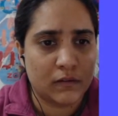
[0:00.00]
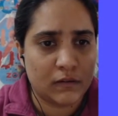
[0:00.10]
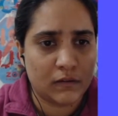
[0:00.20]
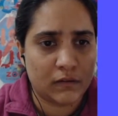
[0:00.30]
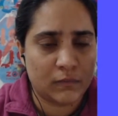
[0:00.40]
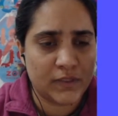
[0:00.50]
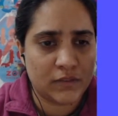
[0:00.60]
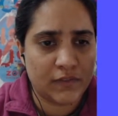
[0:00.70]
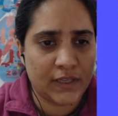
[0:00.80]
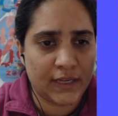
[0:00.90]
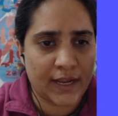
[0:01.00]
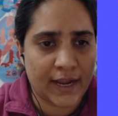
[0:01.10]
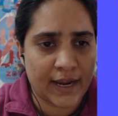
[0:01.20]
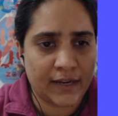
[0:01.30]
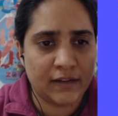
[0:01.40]
which we can
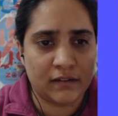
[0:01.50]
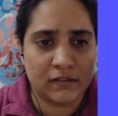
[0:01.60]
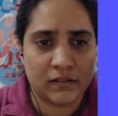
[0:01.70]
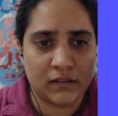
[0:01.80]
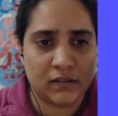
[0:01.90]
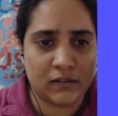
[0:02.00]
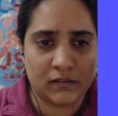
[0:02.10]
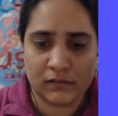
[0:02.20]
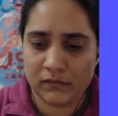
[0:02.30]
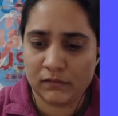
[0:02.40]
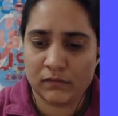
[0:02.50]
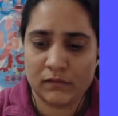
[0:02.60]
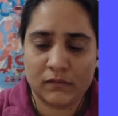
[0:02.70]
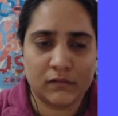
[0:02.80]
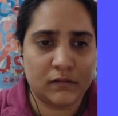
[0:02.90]
add here in the
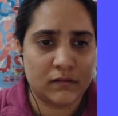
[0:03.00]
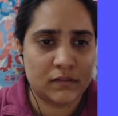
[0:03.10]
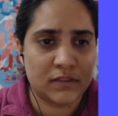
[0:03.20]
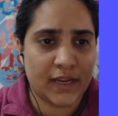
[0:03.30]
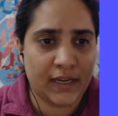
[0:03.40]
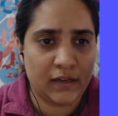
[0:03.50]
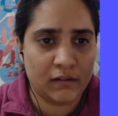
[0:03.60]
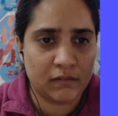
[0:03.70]
sine,